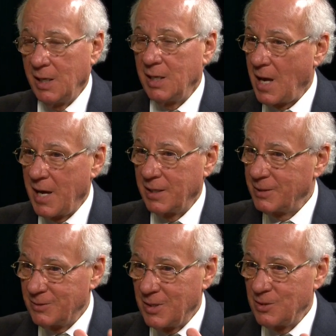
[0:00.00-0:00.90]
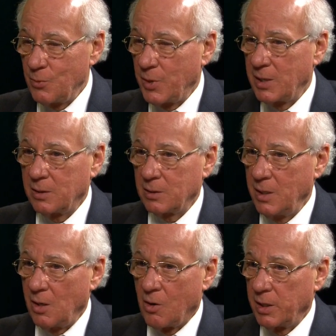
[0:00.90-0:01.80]
he had it
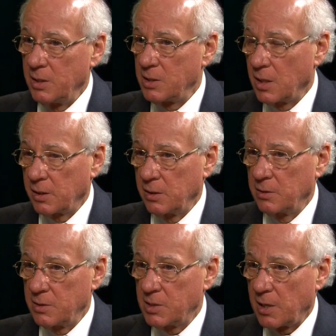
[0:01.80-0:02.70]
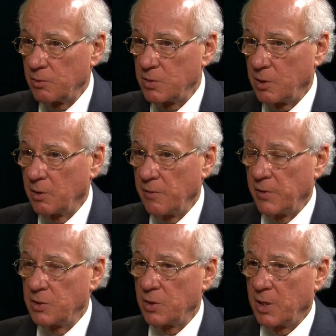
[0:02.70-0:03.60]
independently. Arne Duncan, Secretary of
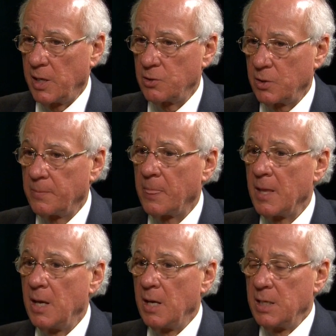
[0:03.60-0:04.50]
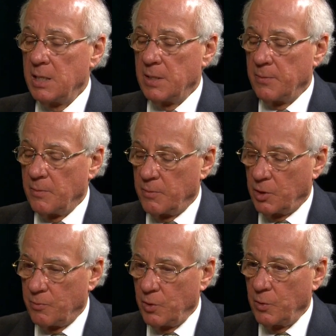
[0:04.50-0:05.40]
Education.
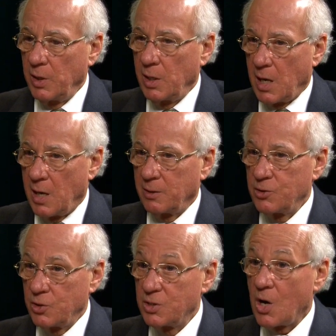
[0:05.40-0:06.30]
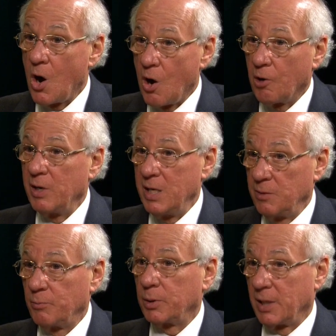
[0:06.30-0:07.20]
Community colleges are
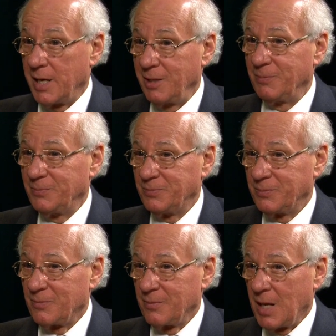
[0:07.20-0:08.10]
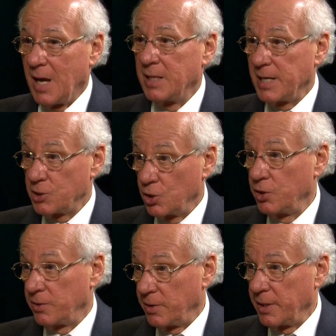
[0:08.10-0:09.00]
in play, mm -hmm. and that's a
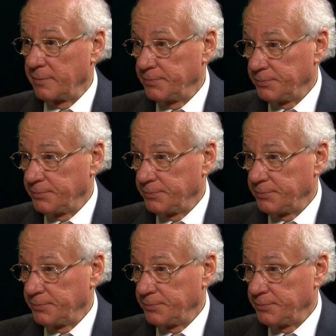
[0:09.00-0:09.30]
good thing.